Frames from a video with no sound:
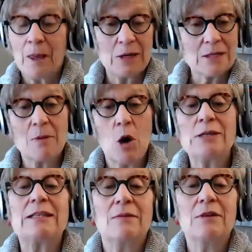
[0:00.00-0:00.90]
because I'm
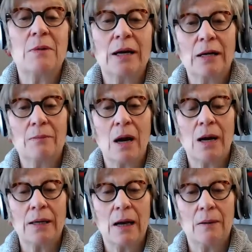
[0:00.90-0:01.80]
always giving
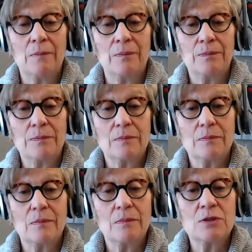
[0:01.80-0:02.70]
my
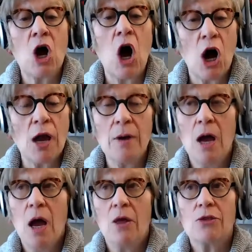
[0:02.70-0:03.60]
time
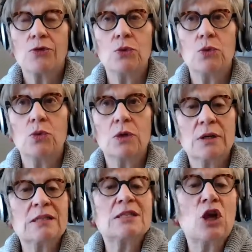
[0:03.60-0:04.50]
through
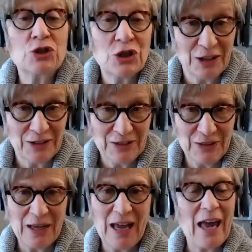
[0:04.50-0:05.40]
consulting.
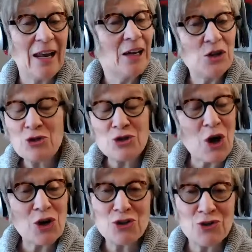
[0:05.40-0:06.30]
Okay. And I don't
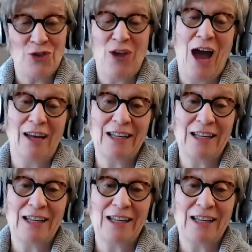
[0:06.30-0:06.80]
charge for that.